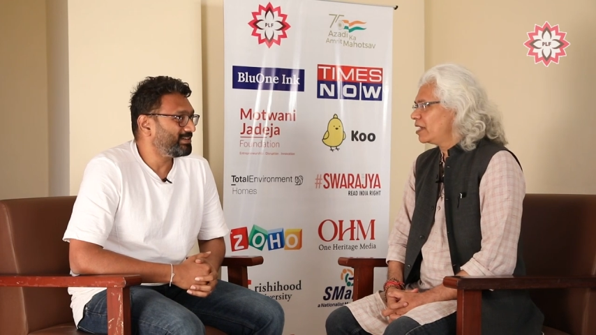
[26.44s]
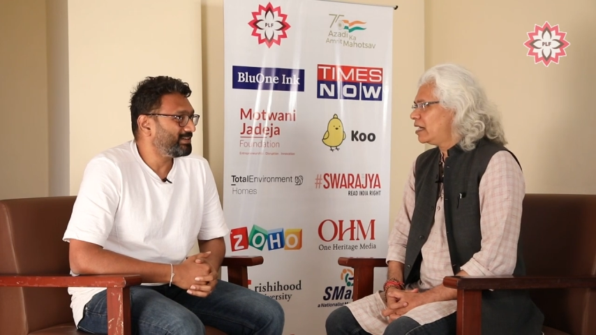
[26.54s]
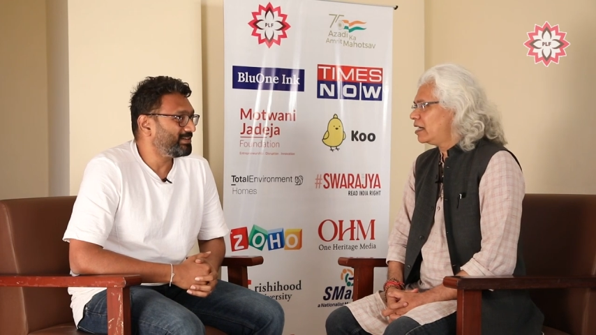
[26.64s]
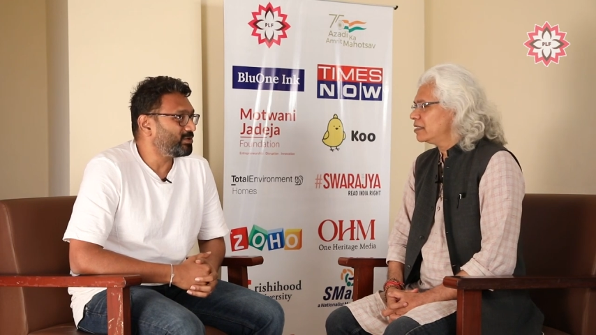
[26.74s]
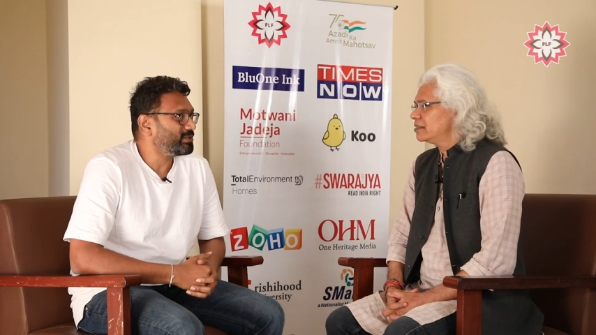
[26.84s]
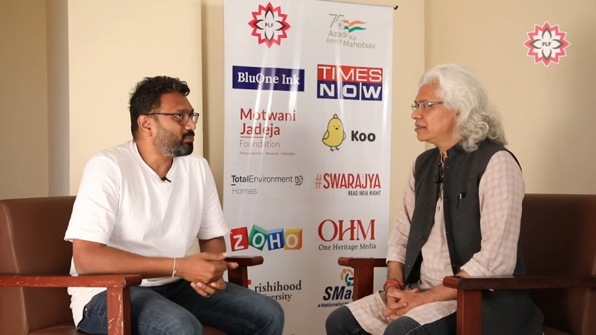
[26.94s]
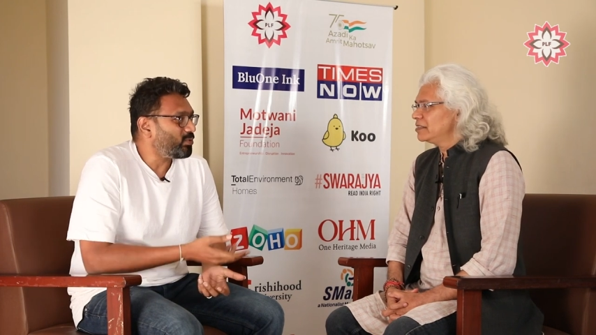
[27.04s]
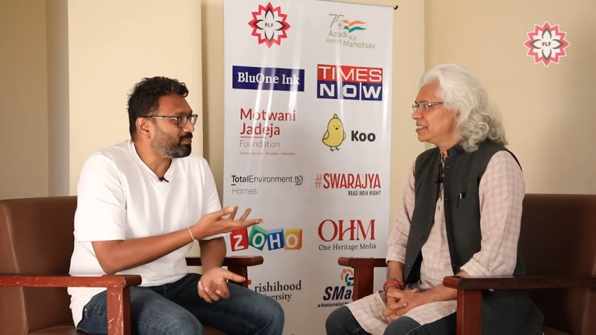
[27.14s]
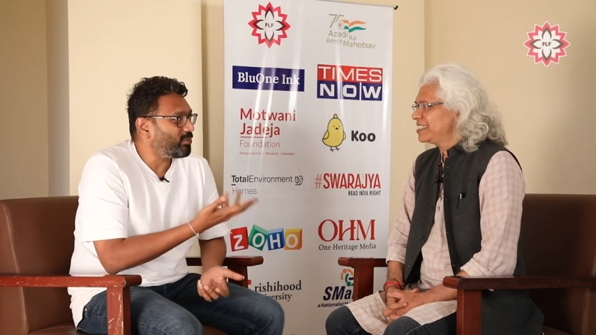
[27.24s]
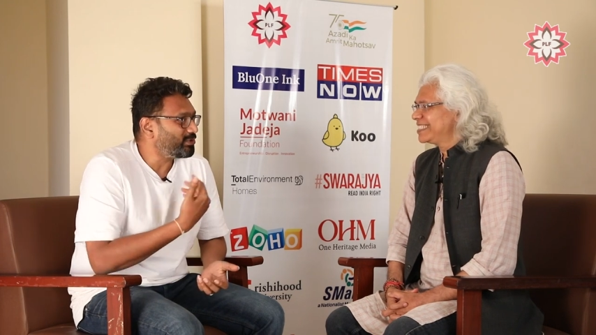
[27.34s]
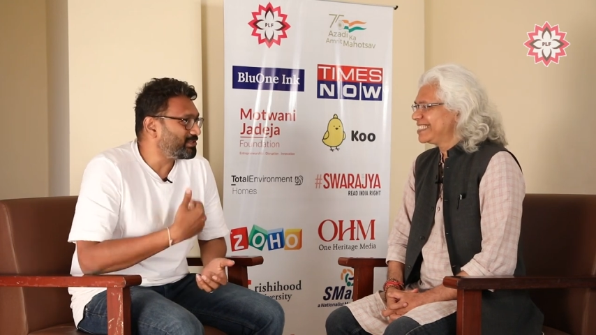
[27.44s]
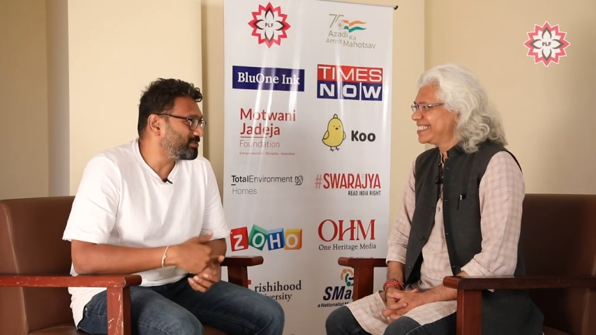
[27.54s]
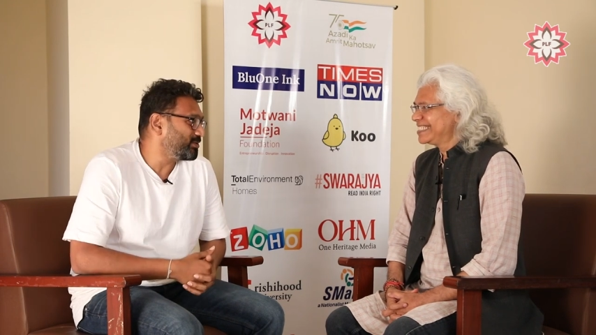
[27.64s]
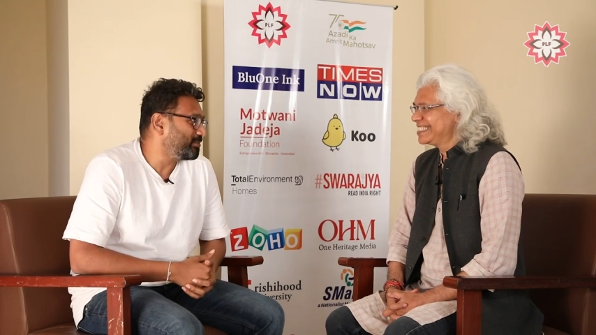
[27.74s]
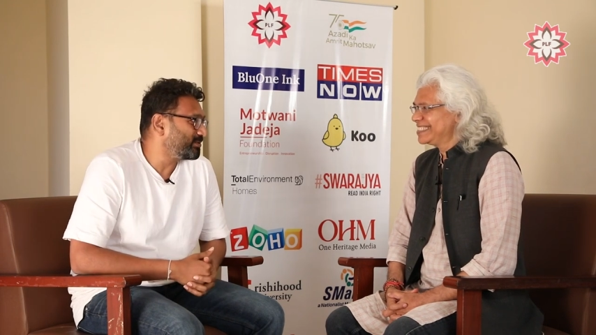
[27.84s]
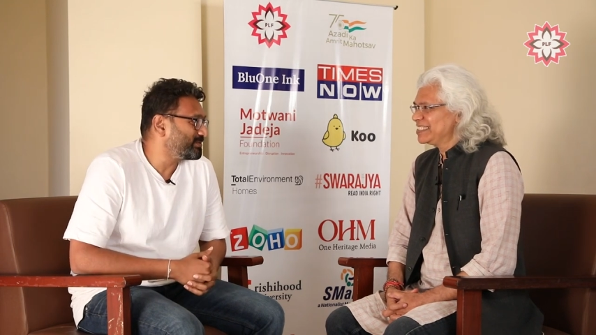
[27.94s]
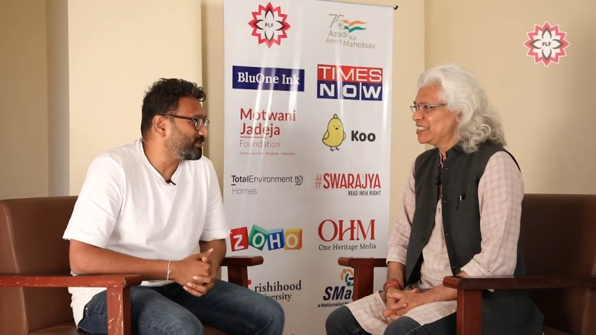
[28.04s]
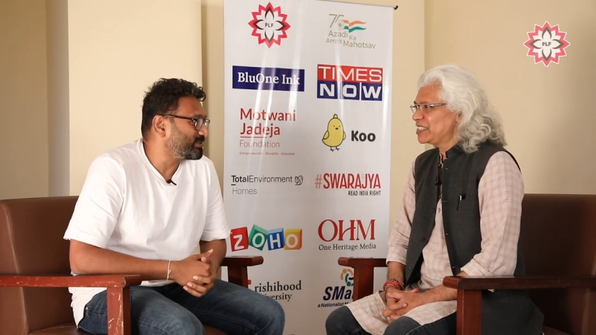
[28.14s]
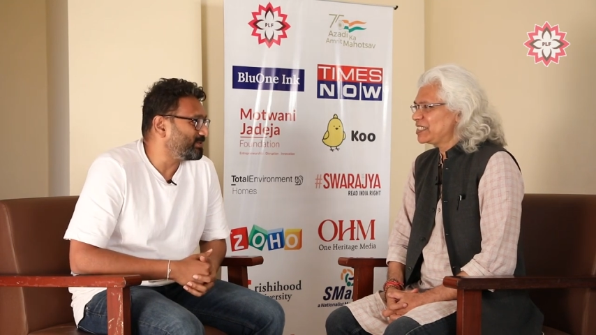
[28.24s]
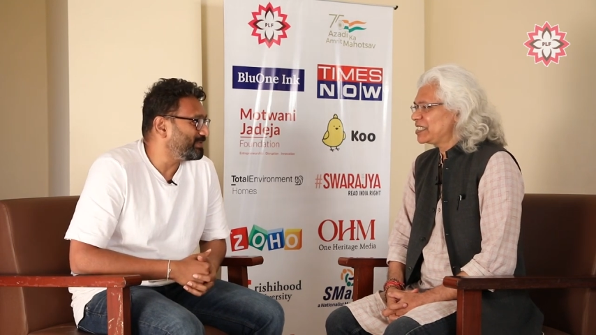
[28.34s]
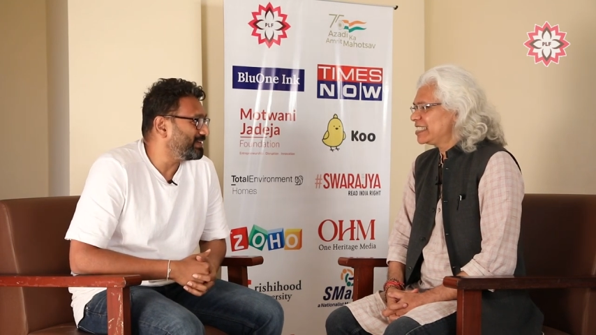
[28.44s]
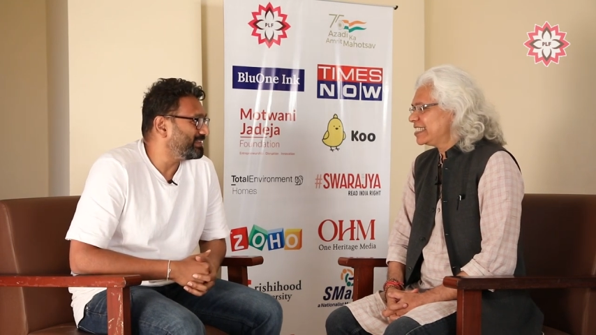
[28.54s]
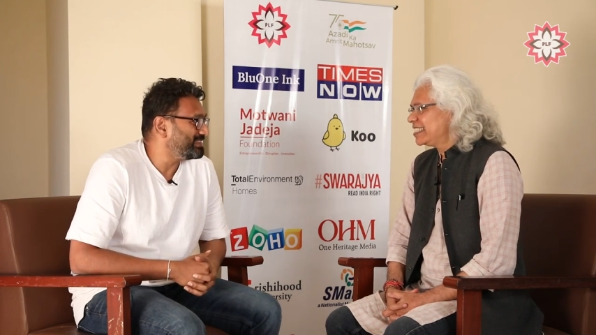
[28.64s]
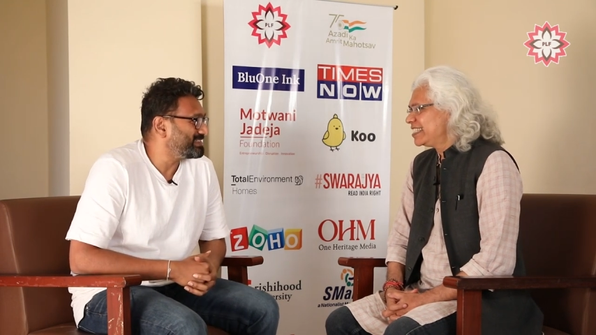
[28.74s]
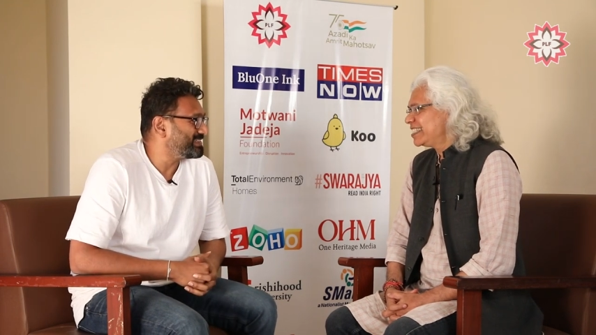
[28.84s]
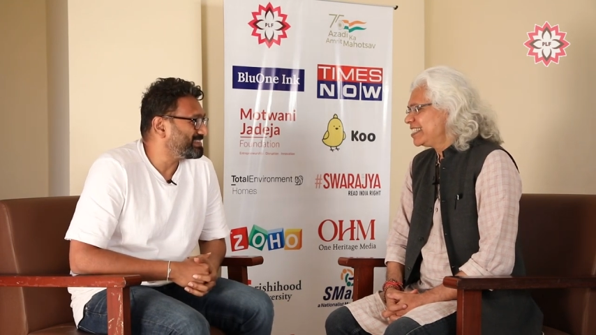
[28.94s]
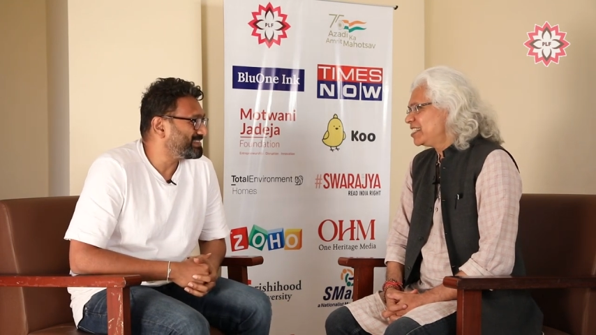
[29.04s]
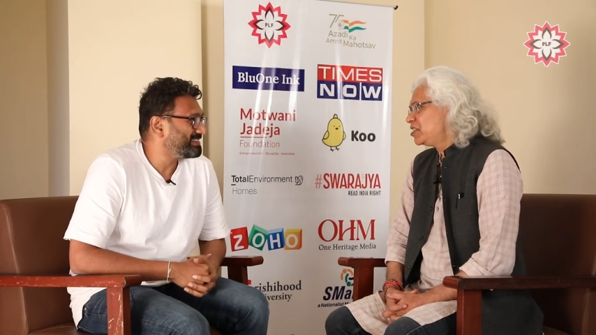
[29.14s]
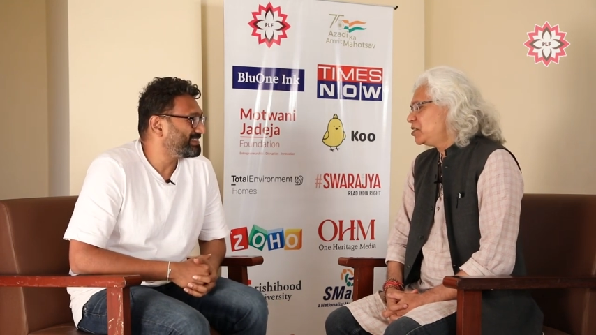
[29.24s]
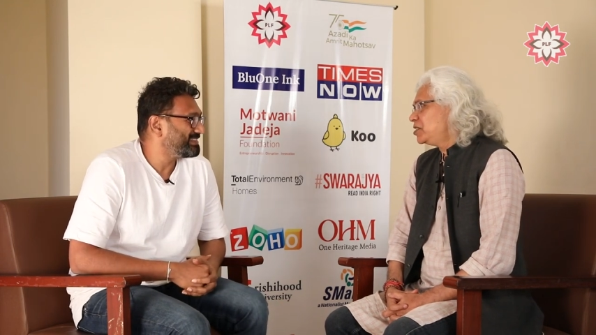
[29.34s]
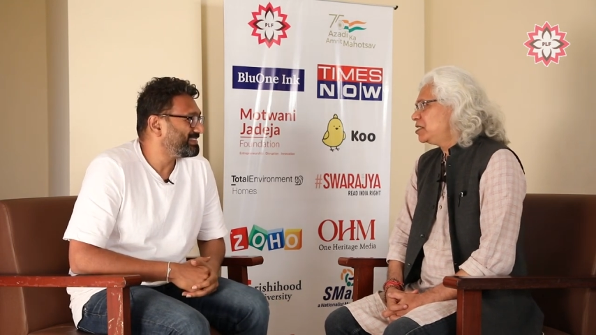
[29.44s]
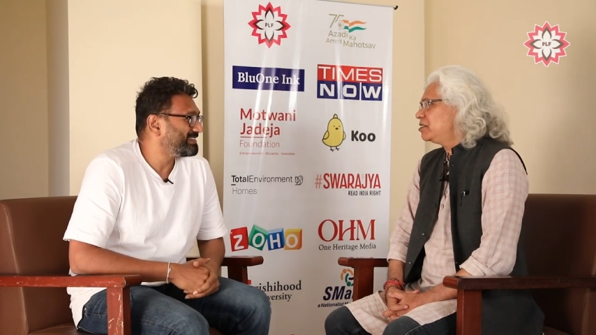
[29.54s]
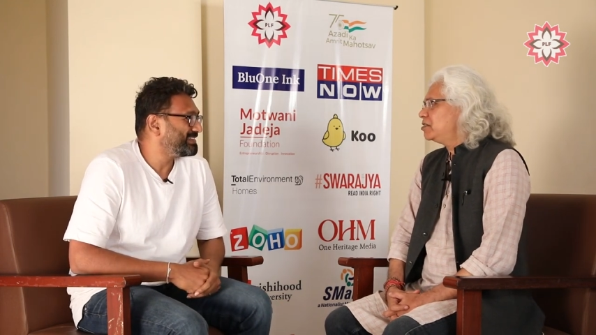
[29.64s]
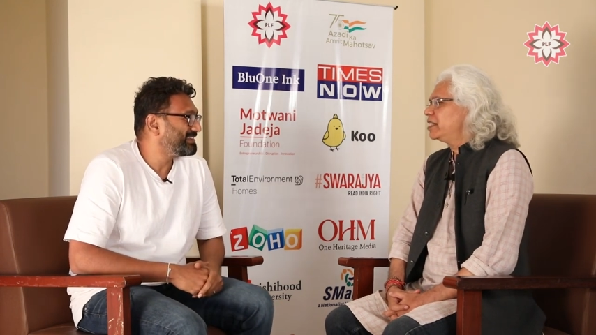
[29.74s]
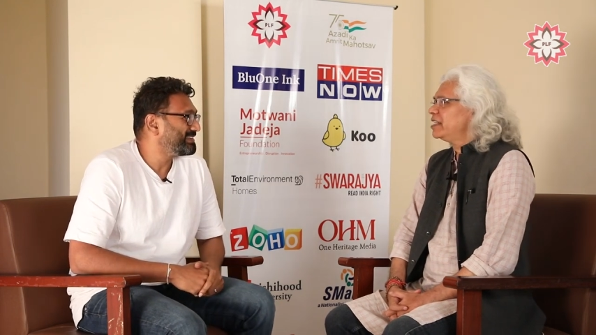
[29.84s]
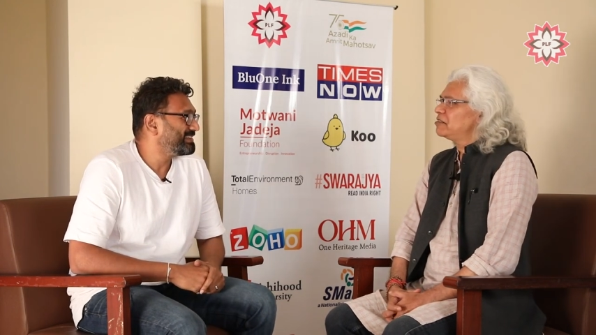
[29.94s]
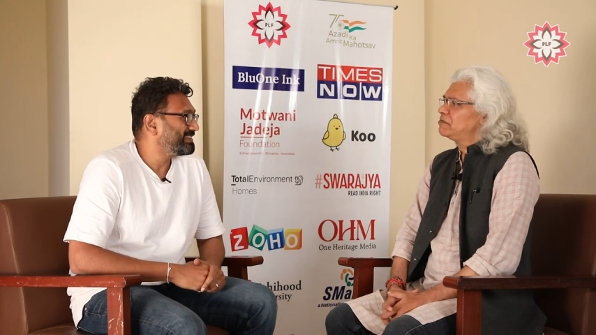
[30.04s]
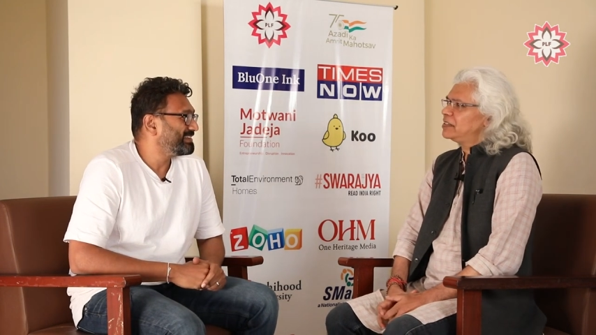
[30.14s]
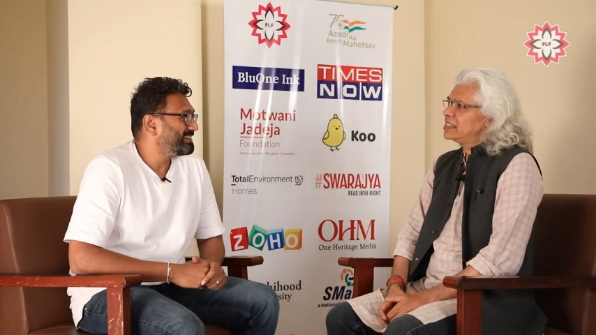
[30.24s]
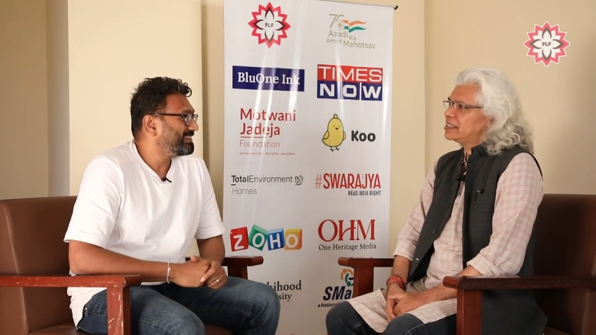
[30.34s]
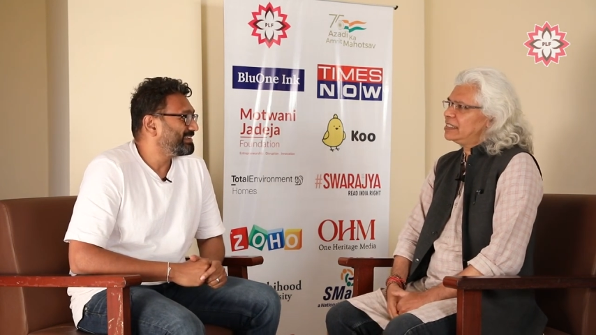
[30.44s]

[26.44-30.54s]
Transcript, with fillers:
Speaker 1: Hi. Gautam, what bothers you about social media these days? Okay,
Speaker 2: the first